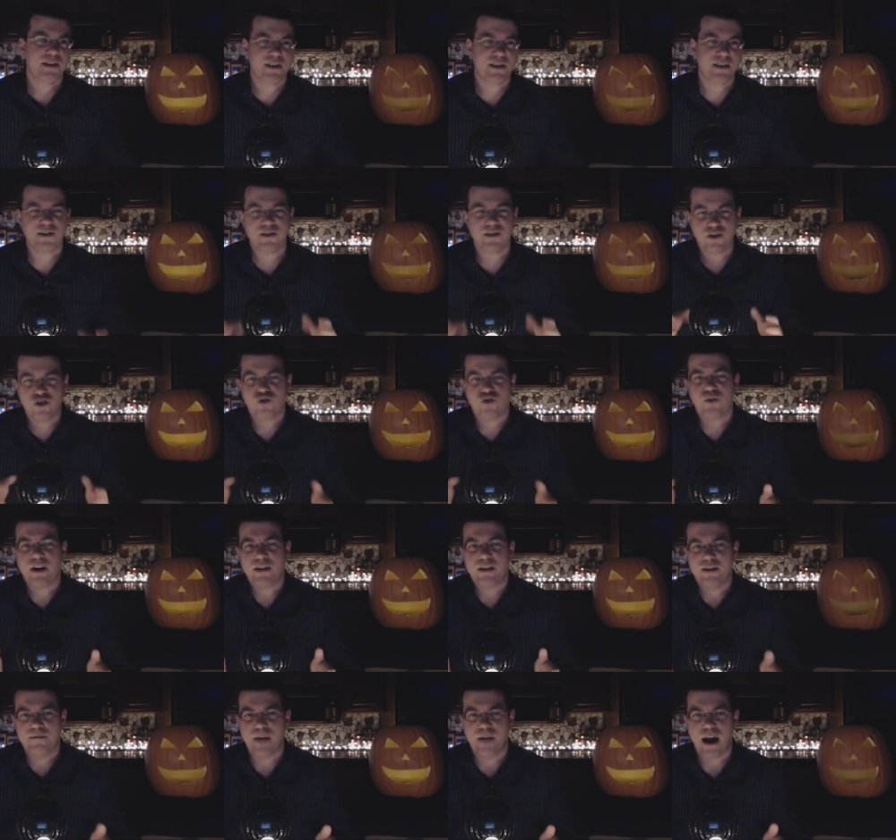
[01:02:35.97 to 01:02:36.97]
Since the
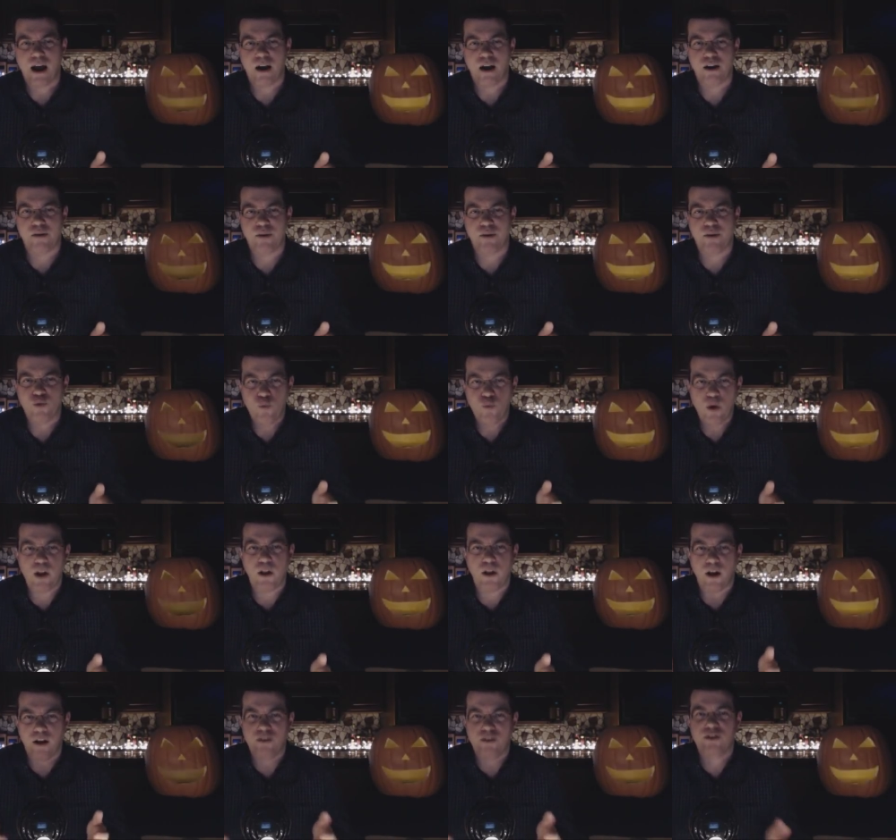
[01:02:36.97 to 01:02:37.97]
strength of my argument
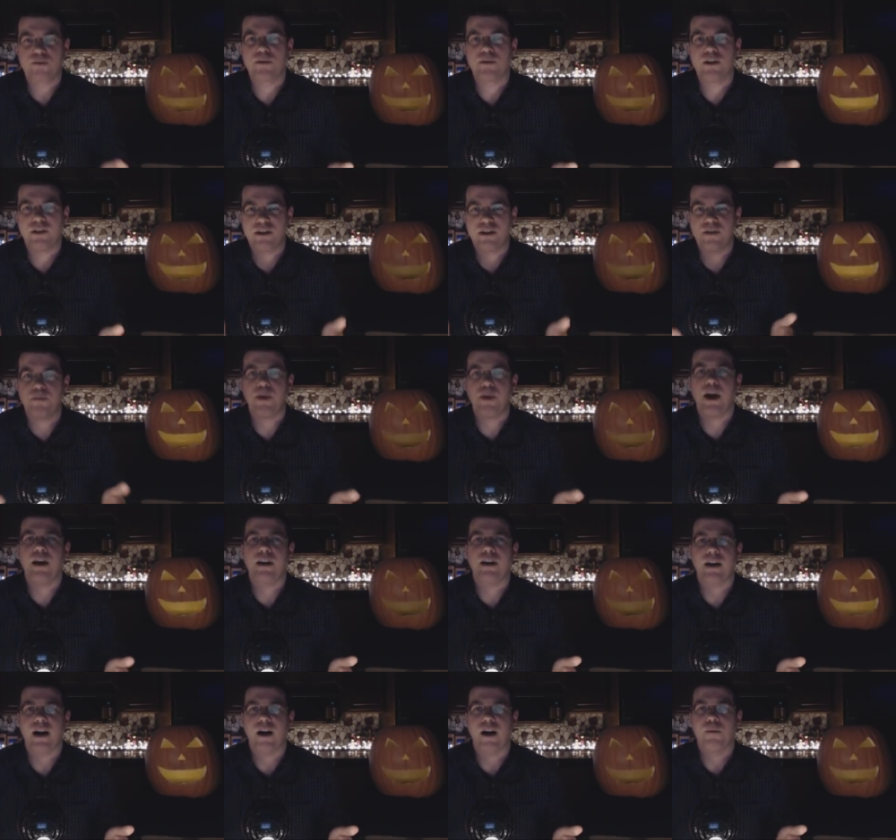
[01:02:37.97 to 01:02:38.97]
will ultimately
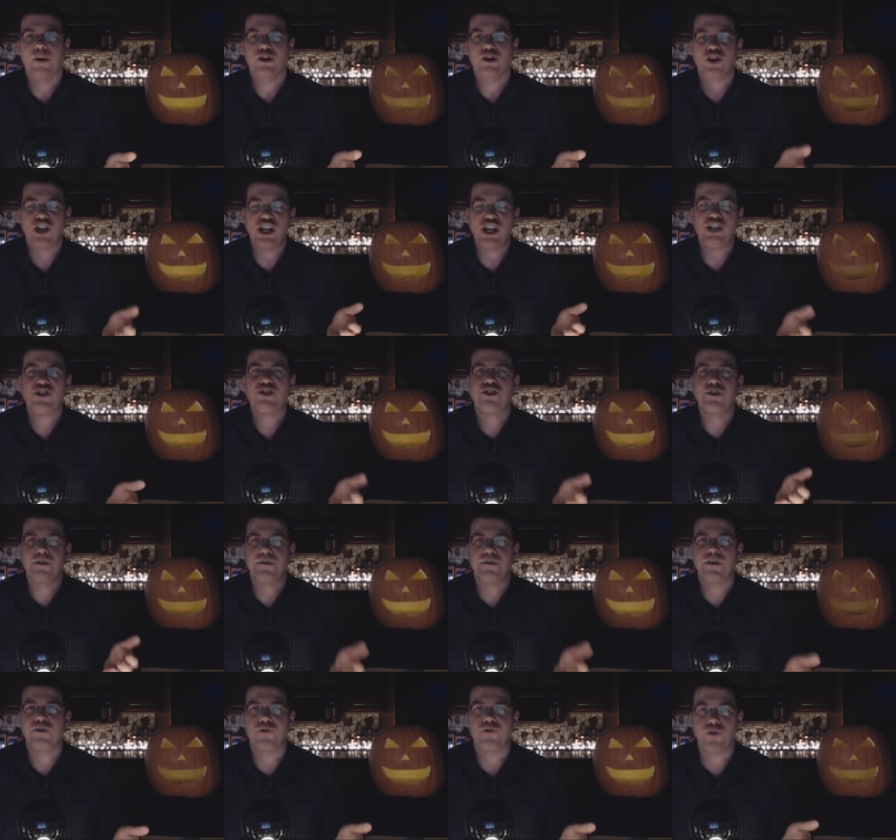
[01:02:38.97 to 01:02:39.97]
depend on how much each
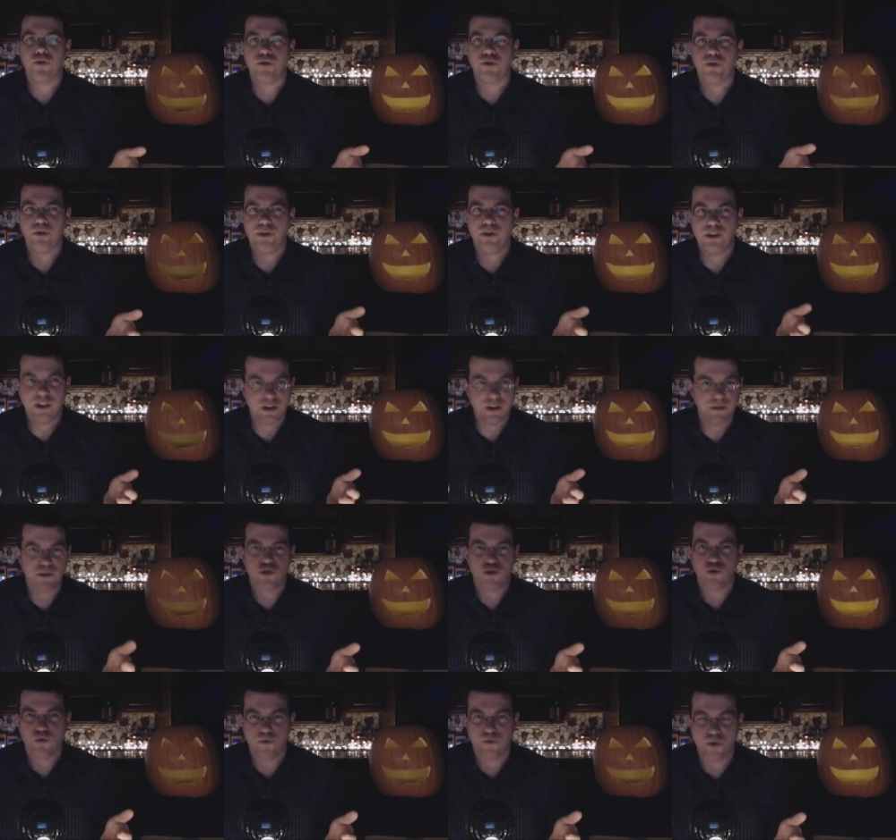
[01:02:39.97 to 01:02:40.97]
individual
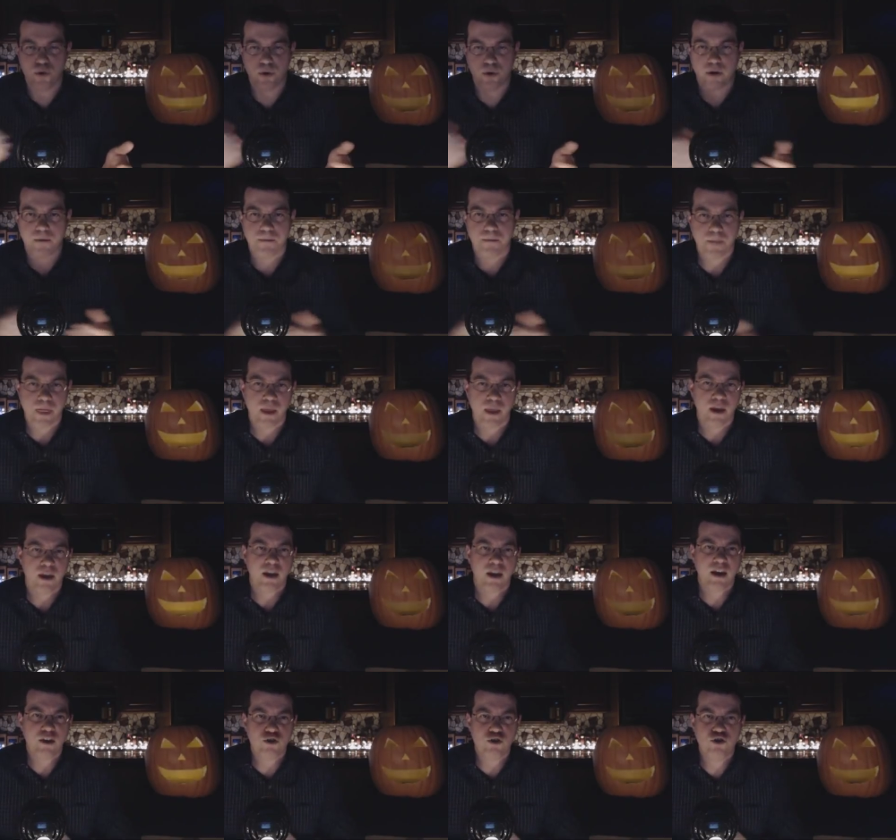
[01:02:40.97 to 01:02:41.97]
individual viewer
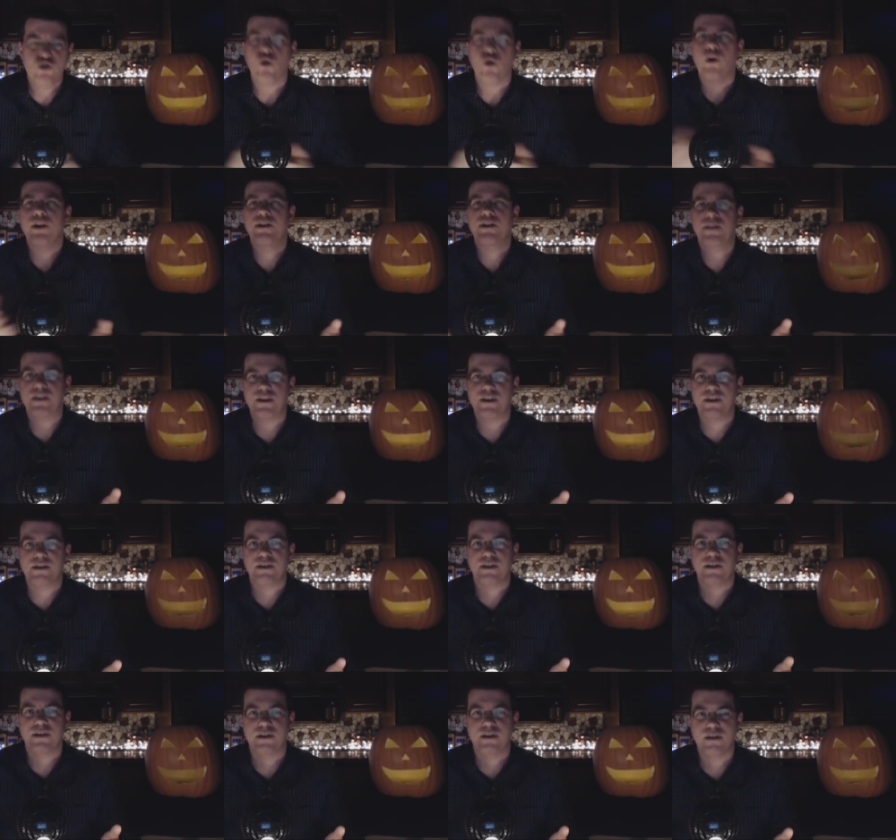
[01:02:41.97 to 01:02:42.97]
enjoys
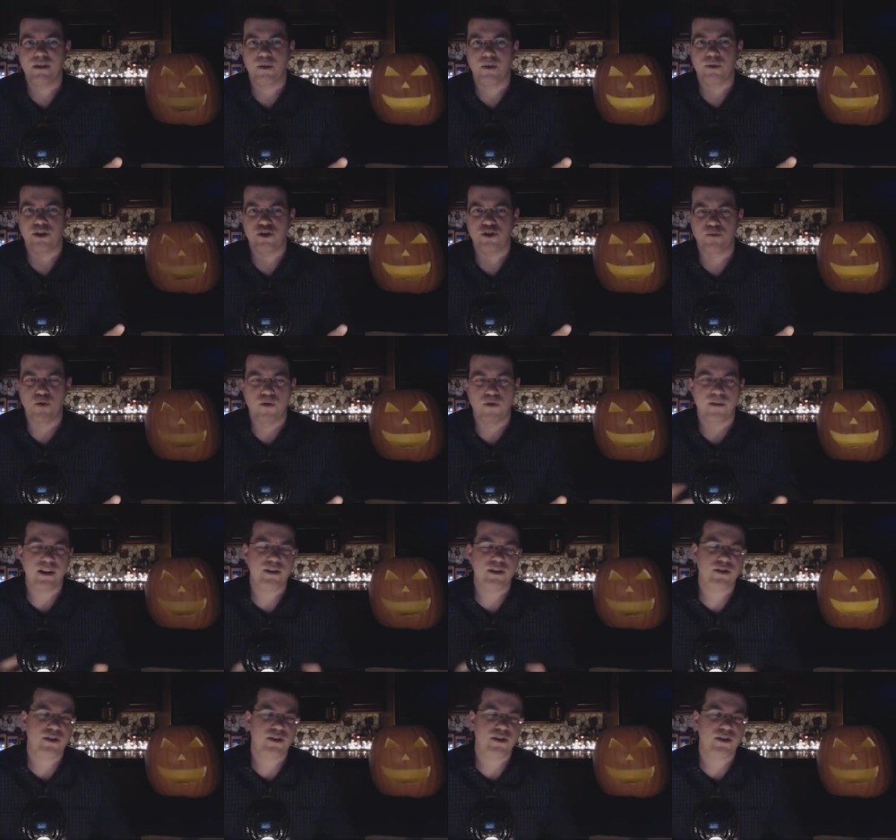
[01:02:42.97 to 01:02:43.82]
these, you know, these movies.